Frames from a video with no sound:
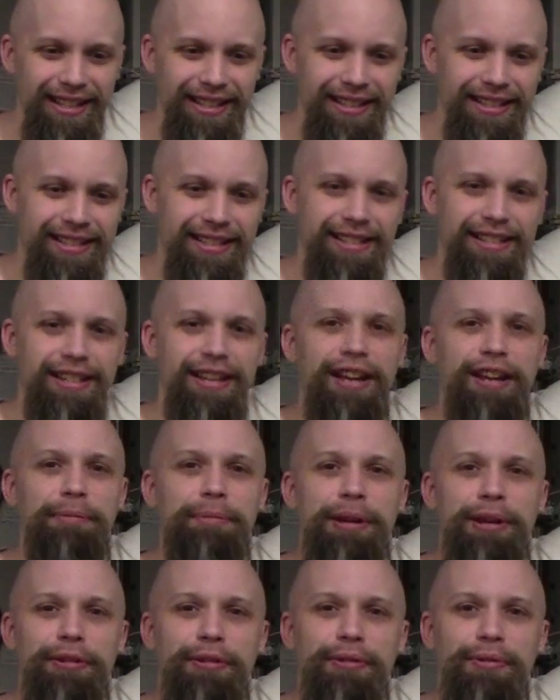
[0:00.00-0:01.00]
Scott at
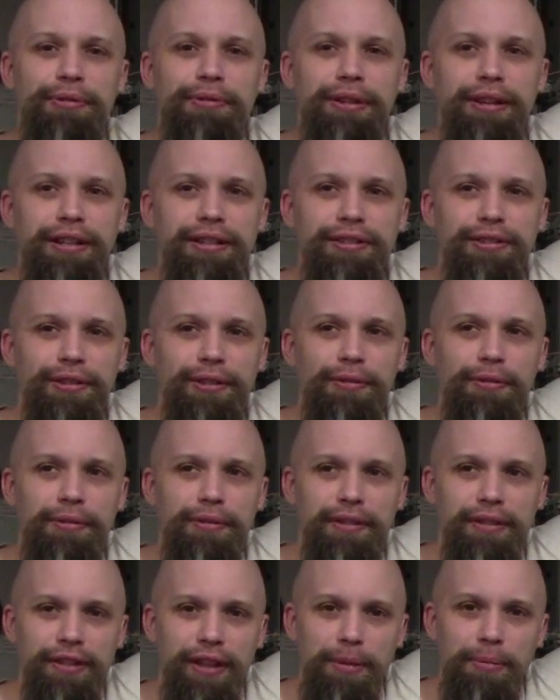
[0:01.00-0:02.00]
My Growth Rings, along
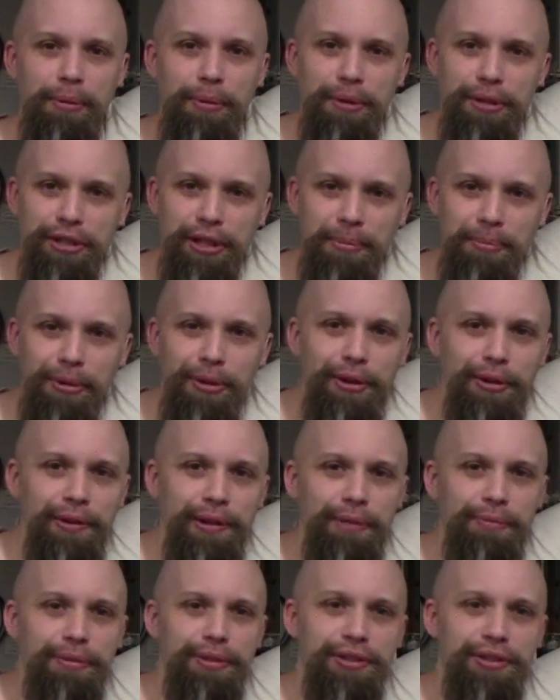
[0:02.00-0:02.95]
with Tom at Woodshop Nerdery,